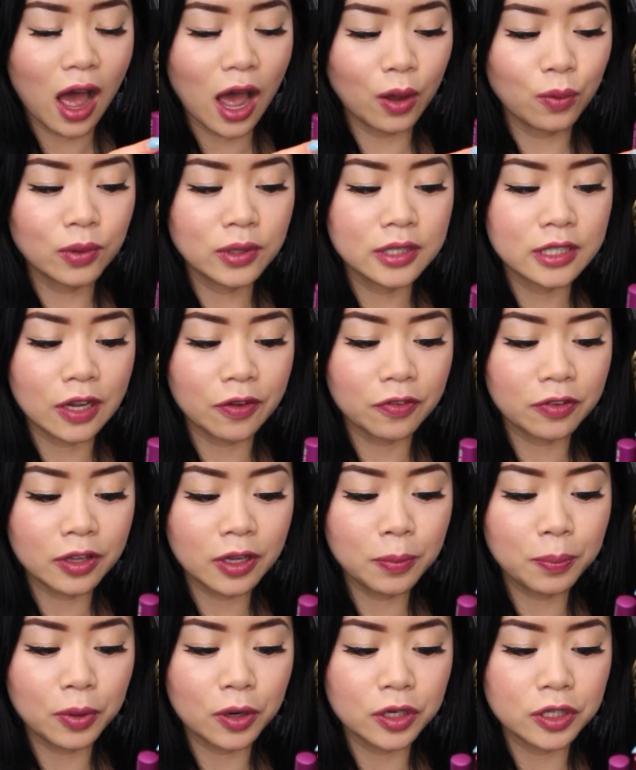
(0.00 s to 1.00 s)
I would
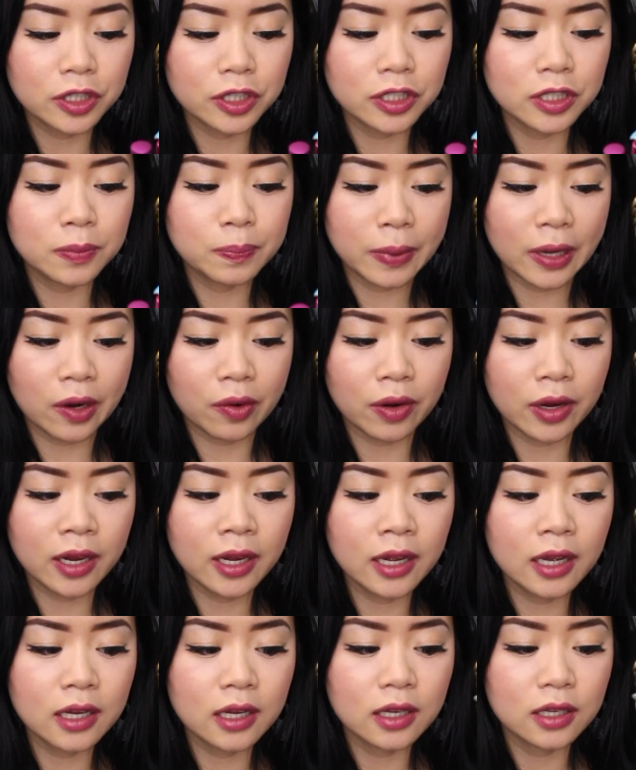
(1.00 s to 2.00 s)
definitely purchase
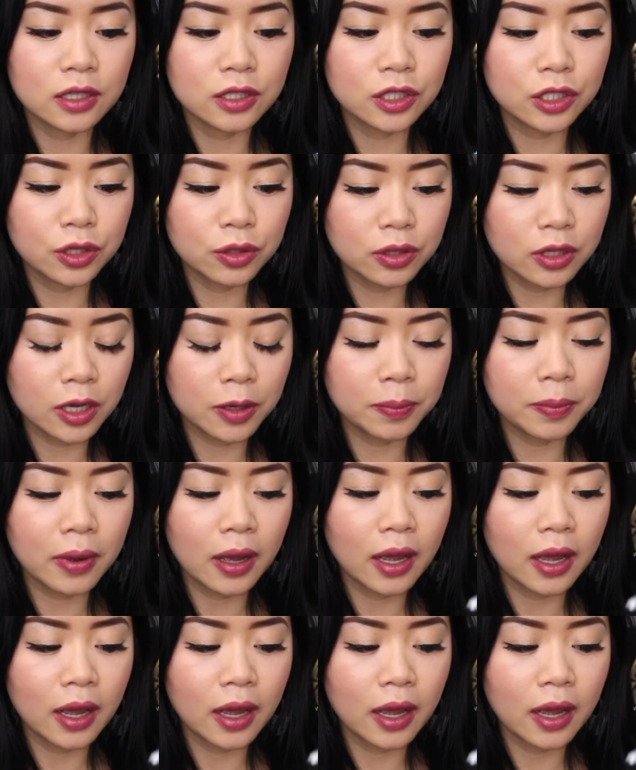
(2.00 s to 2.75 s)
Berry, Tulip,